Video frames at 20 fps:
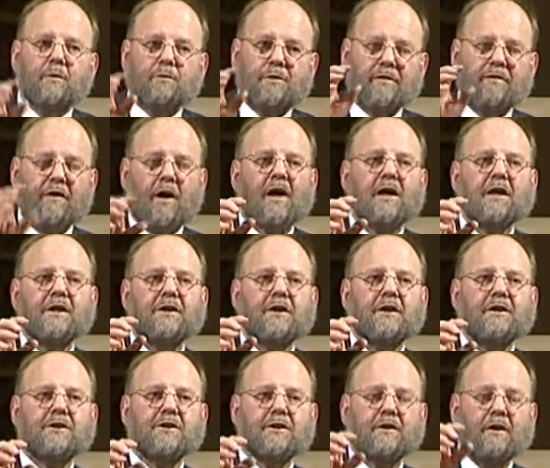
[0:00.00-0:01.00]

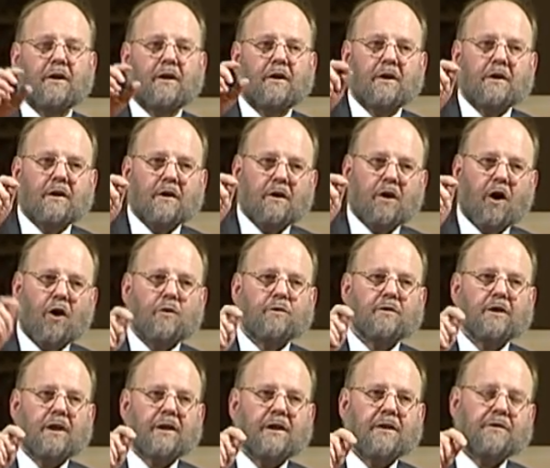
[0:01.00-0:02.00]
provided
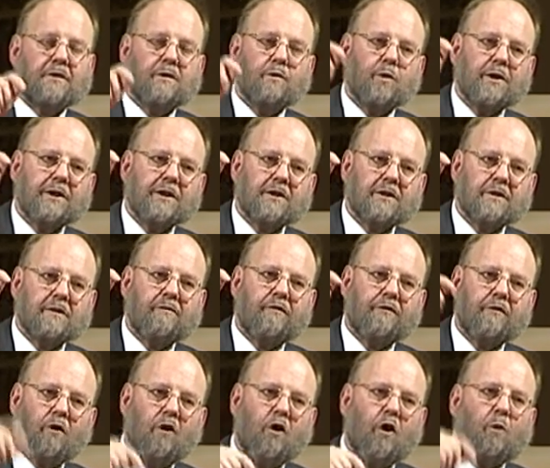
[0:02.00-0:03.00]
only that we can
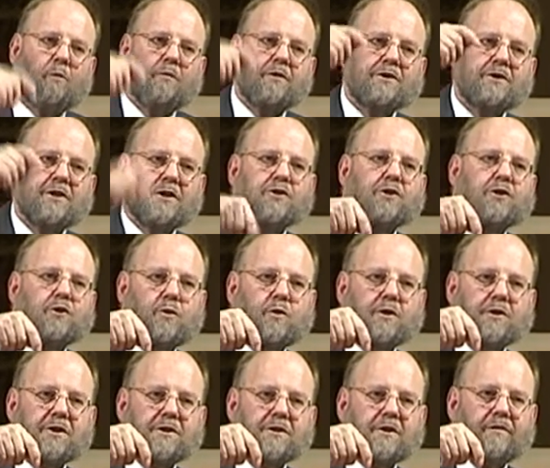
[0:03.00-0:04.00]
form the tissue
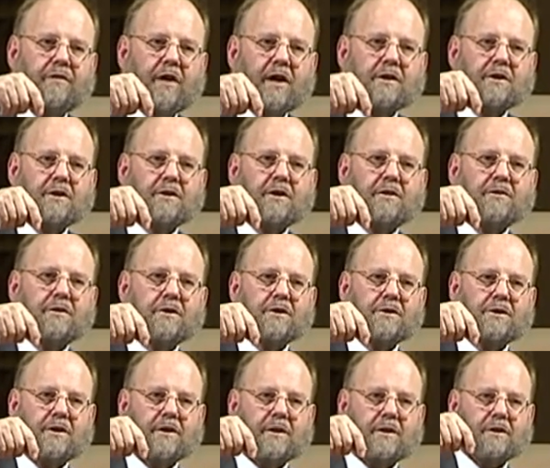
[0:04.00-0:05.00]
which is affected in the
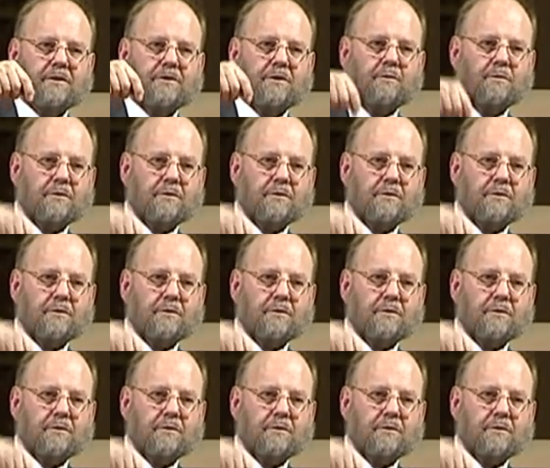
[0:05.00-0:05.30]
disease.